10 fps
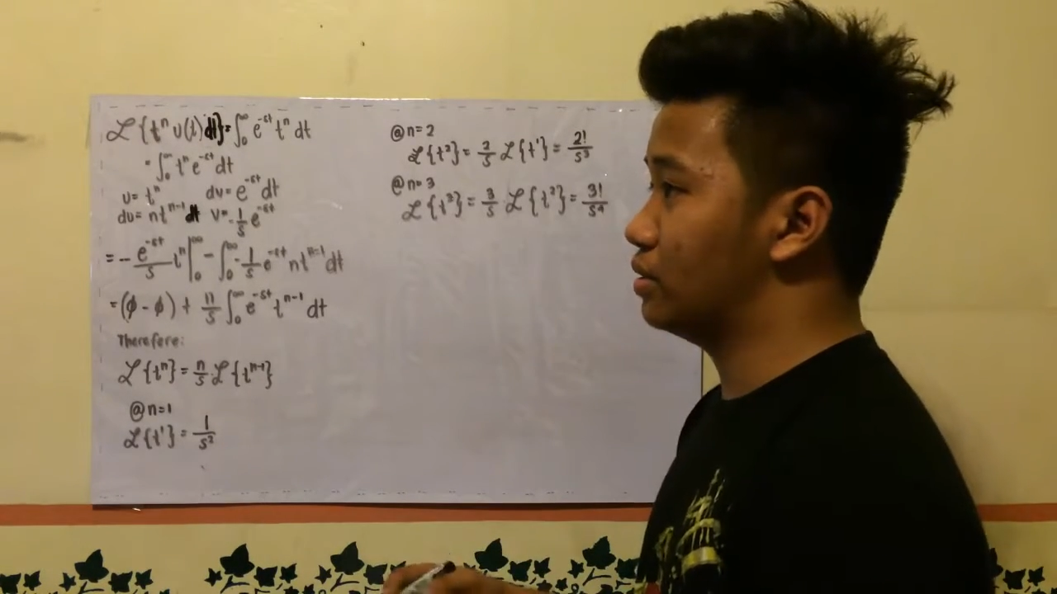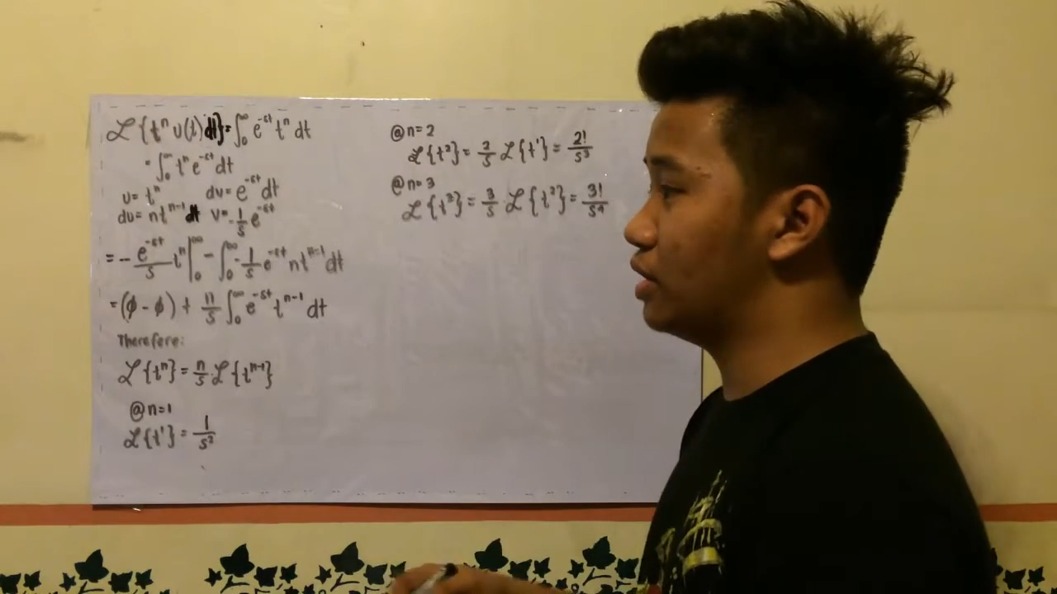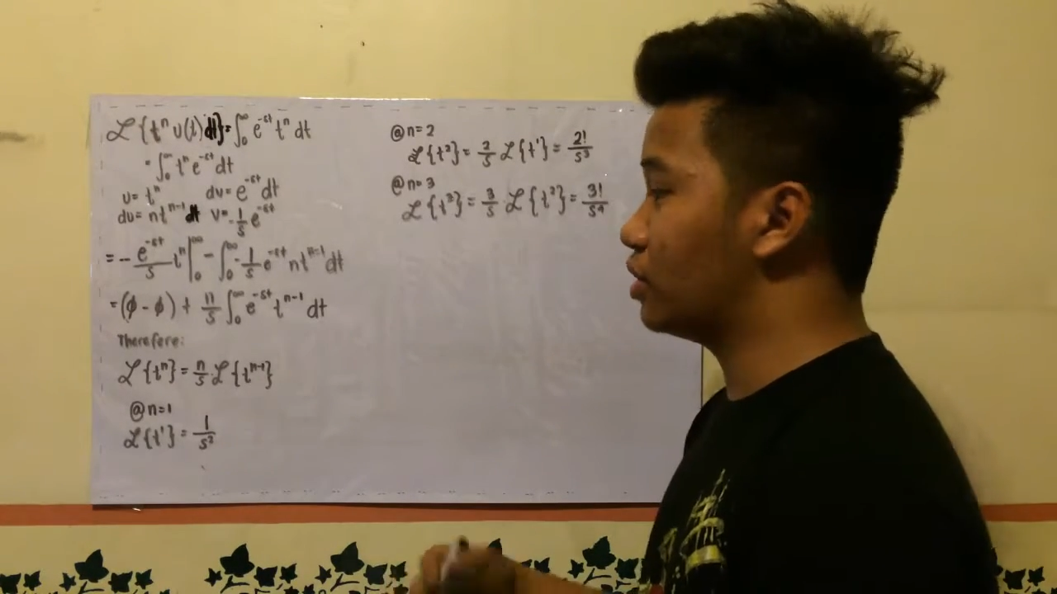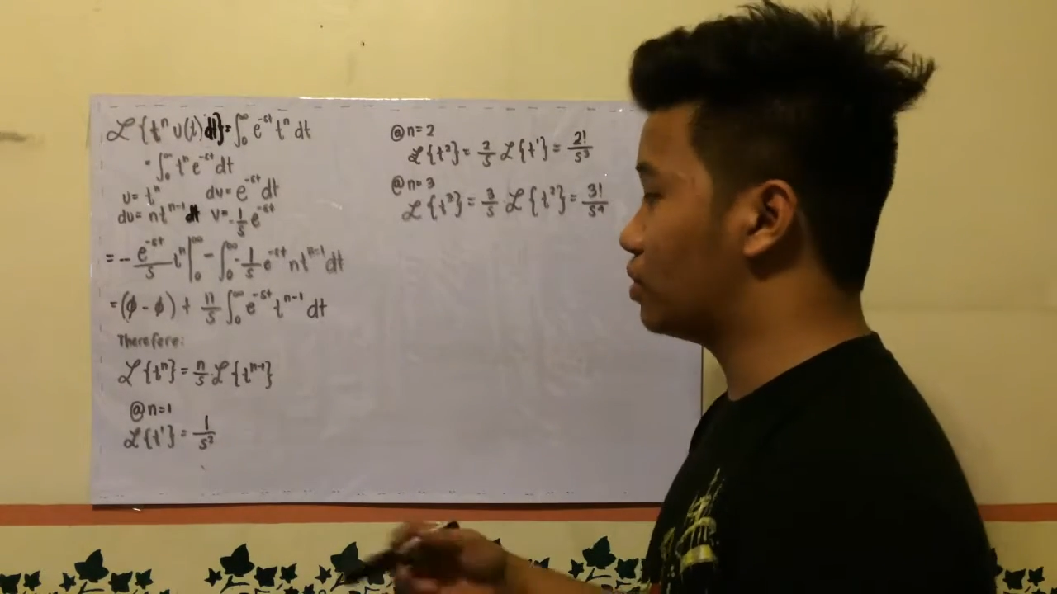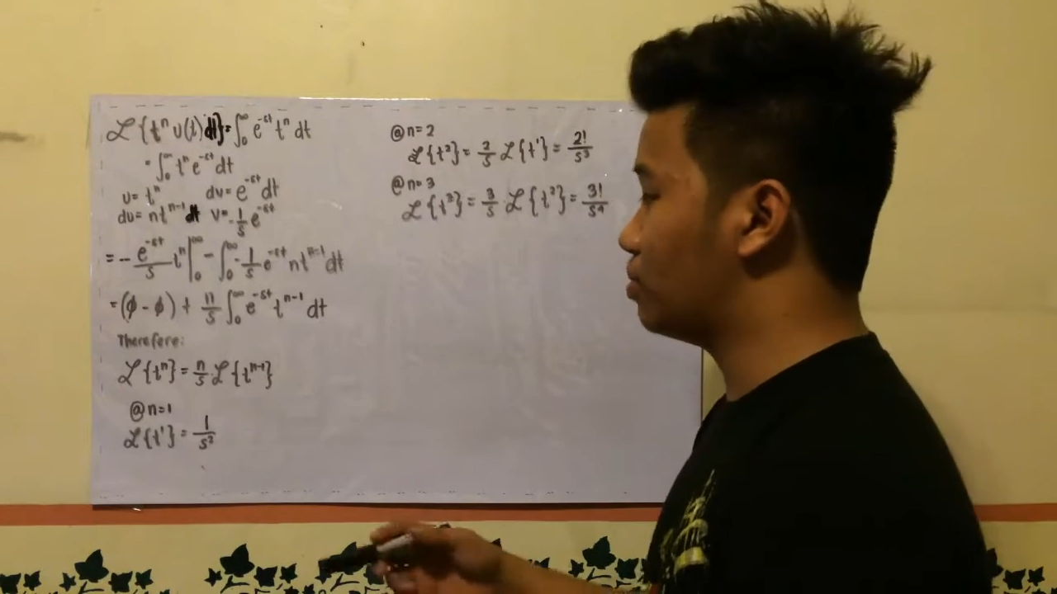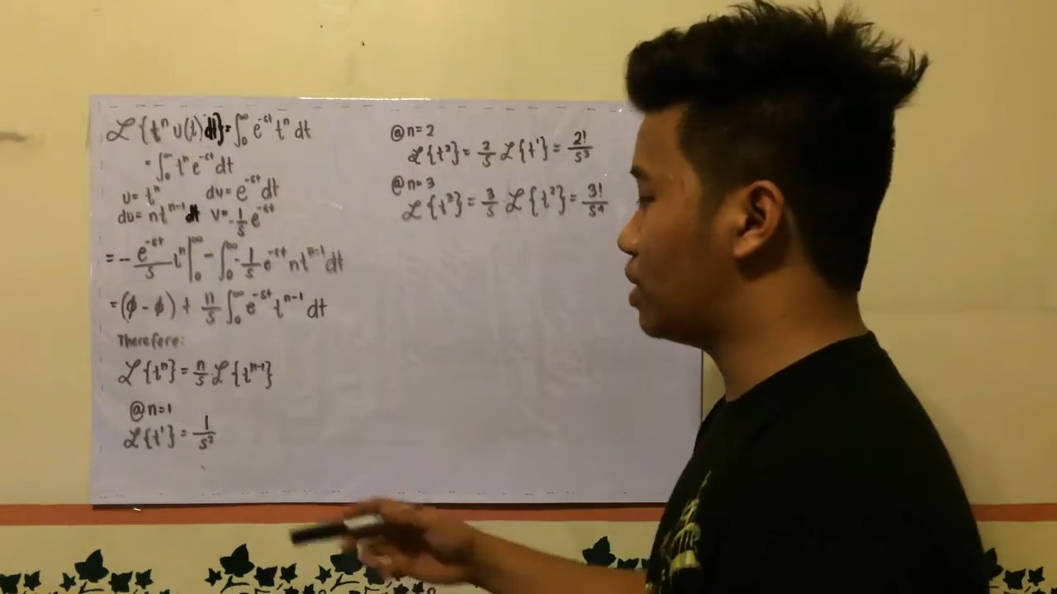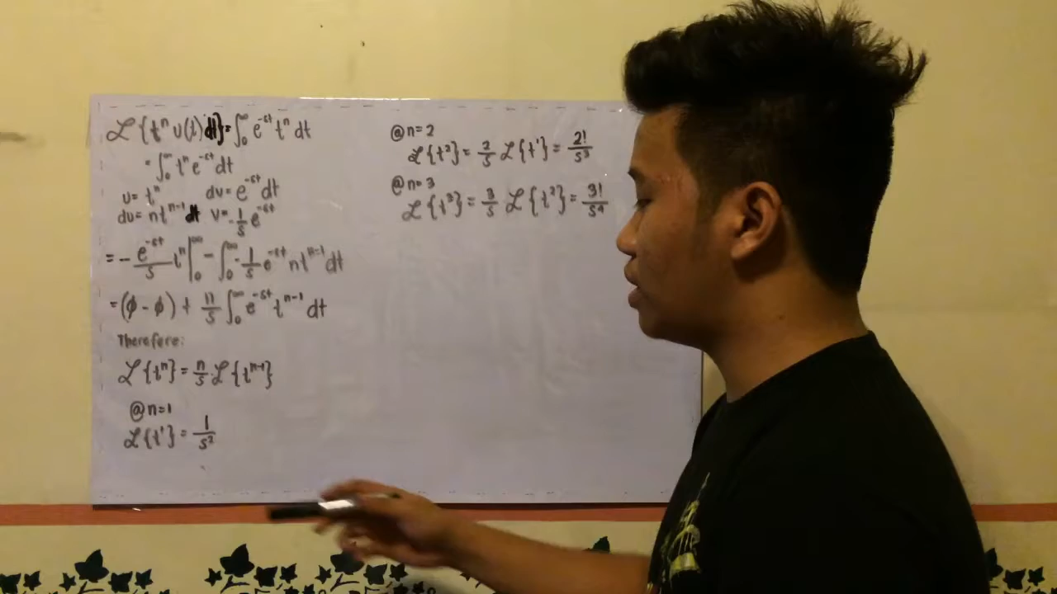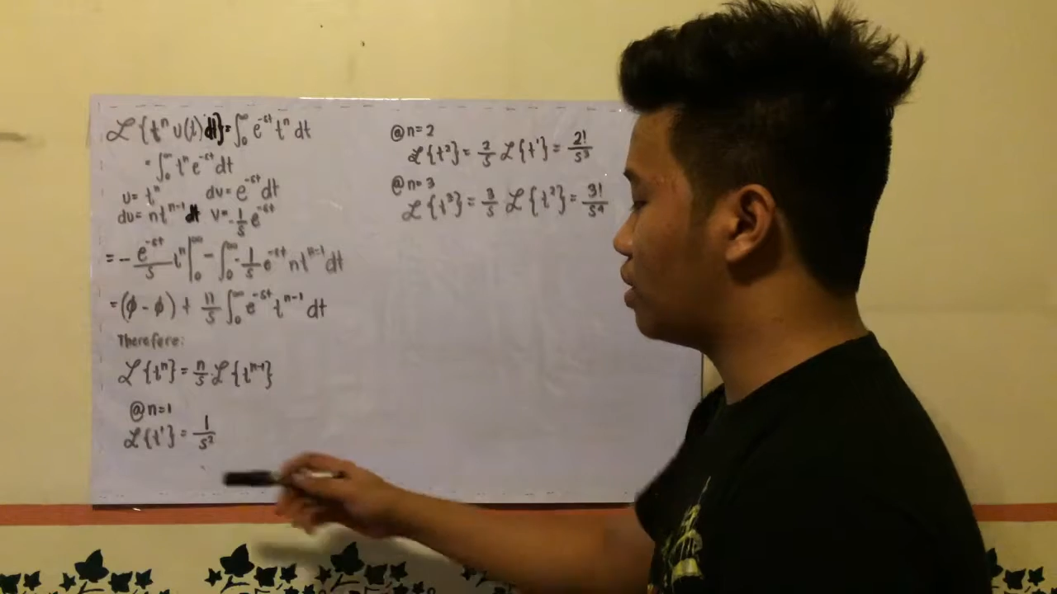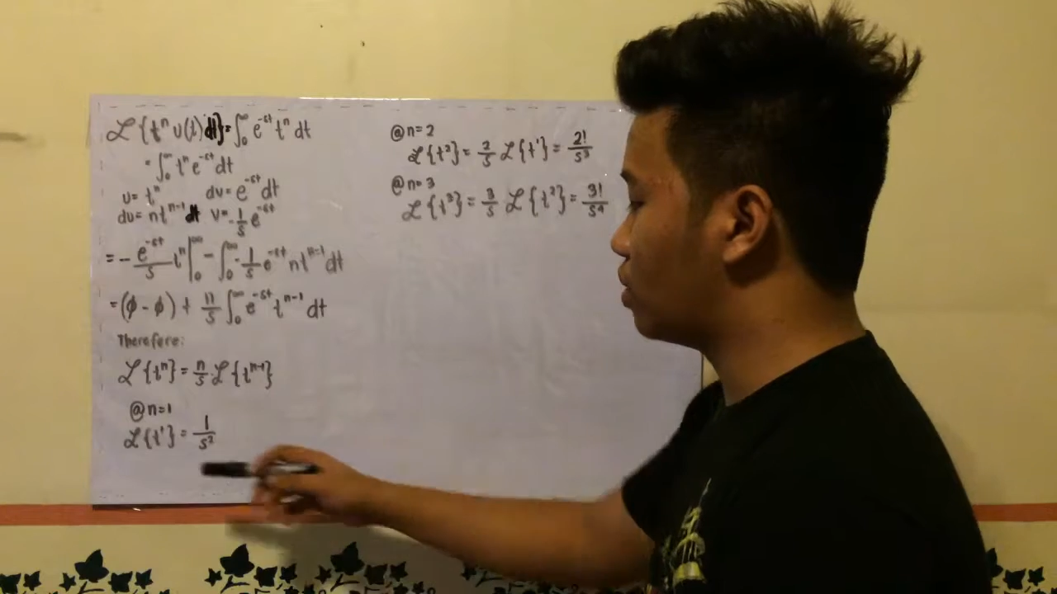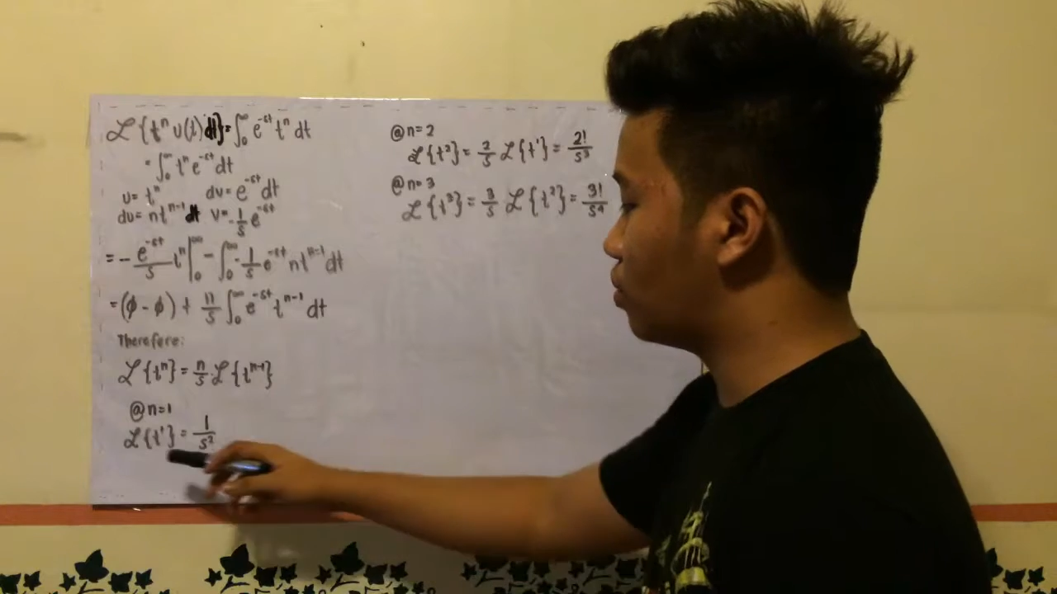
non-terminating.